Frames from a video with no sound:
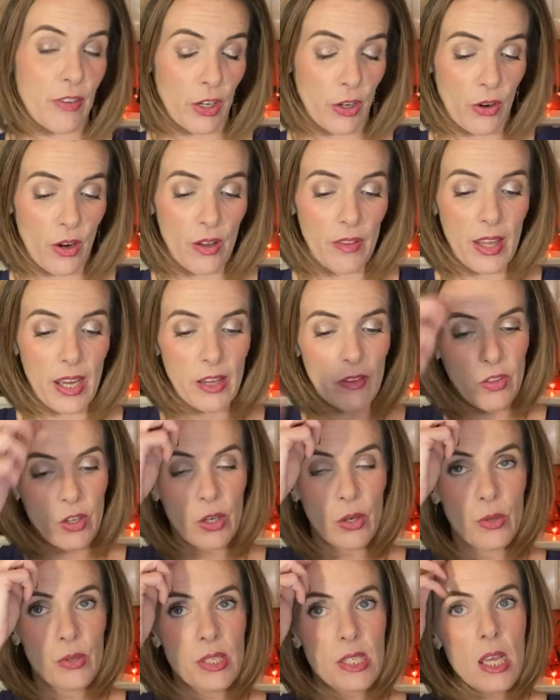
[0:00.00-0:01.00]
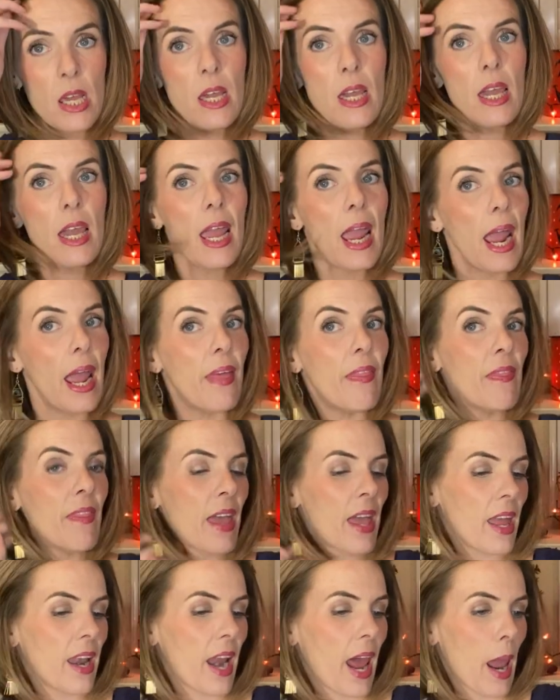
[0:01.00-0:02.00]
figure I'll like those. And
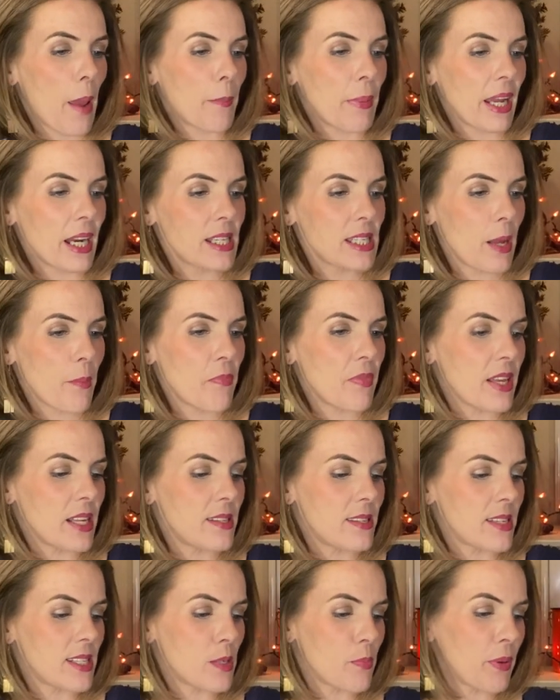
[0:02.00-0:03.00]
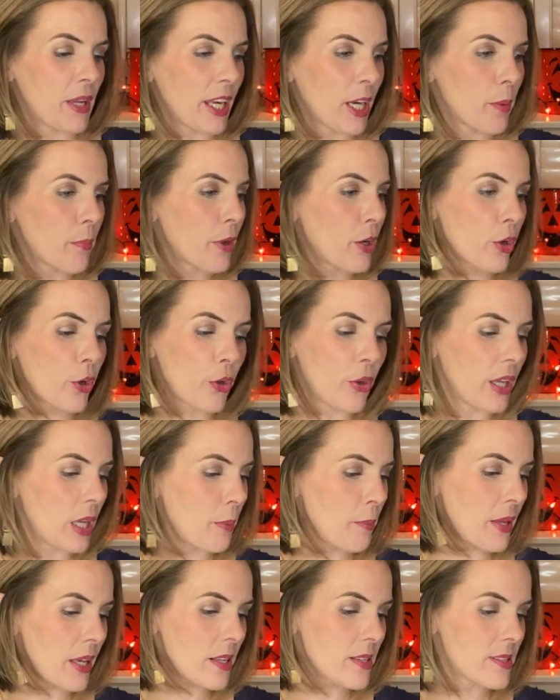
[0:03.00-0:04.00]
then I picked up this. It's a peanut butter
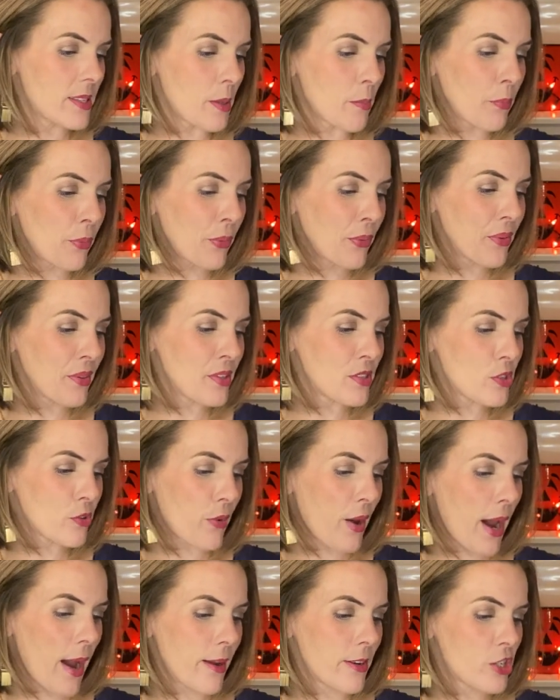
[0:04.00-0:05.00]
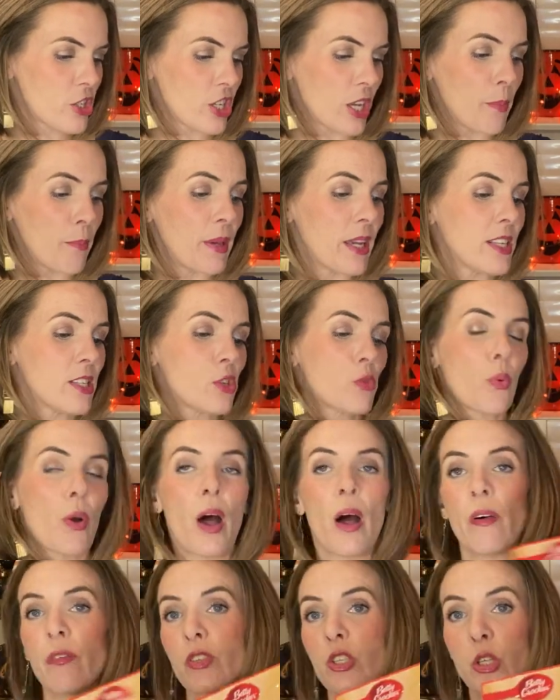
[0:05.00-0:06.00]
cookie mix, simpler than scratch. It makes
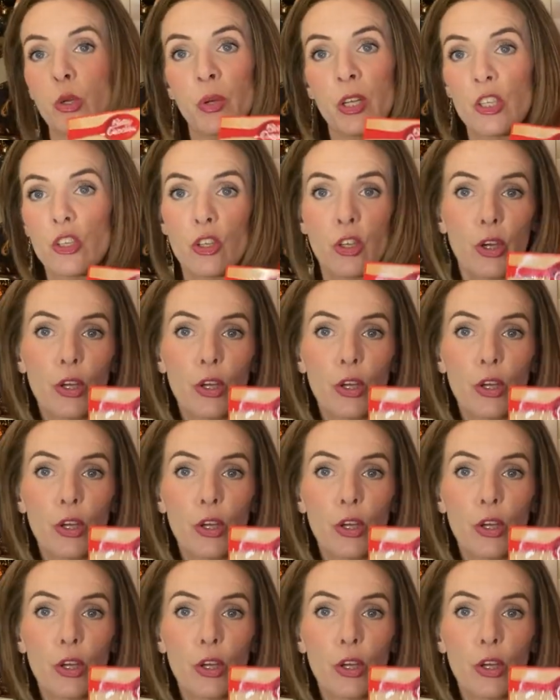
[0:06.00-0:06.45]
12 2-inch